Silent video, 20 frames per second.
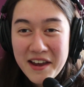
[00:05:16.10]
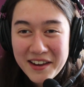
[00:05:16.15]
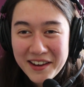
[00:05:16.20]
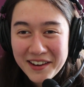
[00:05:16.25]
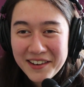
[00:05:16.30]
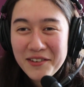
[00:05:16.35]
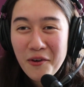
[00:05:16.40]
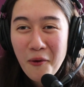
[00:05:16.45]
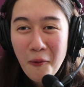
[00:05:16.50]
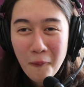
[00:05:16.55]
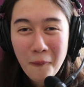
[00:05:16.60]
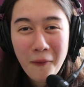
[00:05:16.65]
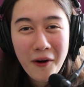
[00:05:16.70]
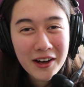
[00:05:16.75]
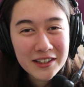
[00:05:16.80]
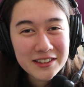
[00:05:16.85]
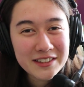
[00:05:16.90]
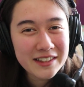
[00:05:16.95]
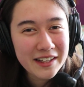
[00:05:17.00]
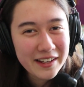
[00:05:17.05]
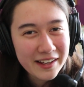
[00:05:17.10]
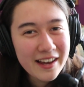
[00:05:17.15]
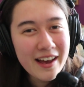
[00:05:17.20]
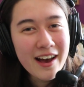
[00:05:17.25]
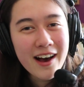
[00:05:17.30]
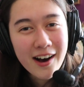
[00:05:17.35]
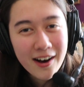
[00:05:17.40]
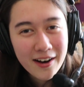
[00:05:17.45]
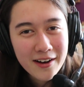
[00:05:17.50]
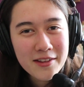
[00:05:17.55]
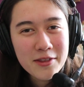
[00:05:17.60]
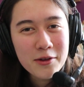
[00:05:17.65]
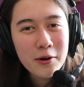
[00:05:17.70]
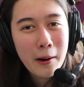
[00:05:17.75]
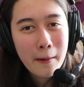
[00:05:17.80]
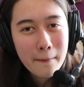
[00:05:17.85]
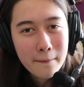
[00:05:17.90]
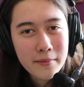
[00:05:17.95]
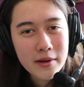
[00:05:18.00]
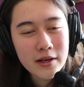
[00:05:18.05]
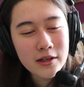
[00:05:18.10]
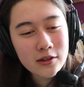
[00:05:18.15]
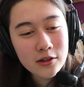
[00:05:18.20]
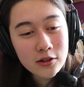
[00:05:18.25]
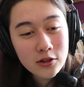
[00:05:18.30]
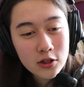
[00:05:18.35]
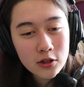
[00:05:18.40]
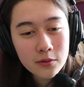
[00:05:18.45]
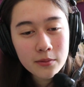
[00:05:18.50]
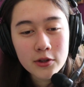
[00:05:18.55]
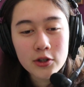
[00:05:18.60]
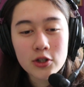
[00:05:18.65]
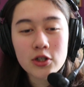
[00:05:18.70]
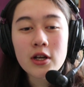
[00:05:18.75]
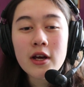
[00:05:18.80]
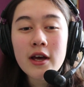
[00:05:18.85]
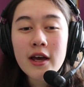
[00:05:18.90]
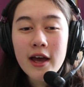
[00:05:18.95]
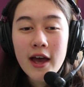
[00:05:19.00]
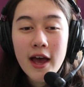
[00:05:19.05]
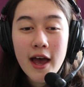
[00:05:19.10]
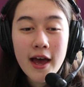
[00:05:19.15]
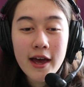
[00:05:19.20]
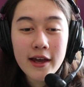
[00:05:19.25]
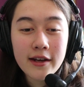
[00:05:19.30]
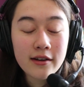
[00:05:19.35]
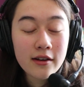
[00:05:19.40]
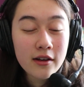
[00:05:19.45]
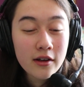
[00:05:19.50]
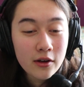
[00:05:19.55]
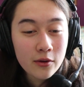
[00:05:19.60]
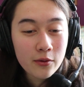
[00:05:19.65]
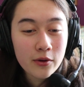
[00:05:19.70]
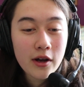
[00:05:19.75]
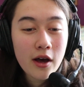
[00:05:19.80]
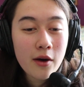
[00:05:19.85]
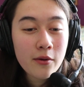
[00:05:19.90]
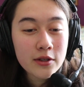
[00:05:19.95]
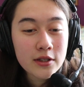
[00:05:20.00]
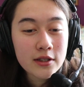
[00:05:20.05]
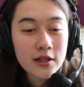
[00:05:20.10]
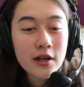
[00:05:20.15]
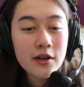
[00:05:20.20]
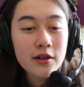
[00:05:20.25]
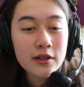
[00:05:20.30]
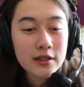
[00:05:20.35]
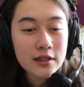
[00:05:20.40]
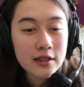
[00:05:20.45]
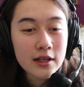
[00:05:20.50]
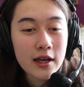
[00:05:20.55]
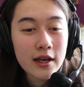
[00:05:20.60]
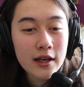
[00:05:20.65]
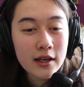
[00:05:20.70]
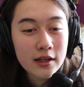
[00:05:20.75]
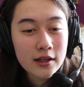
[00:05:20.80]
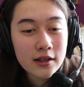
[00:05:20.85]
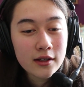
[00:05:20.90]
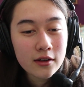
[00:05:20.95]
they don't watch, like, other big YouTubers. And when I was there, it's like,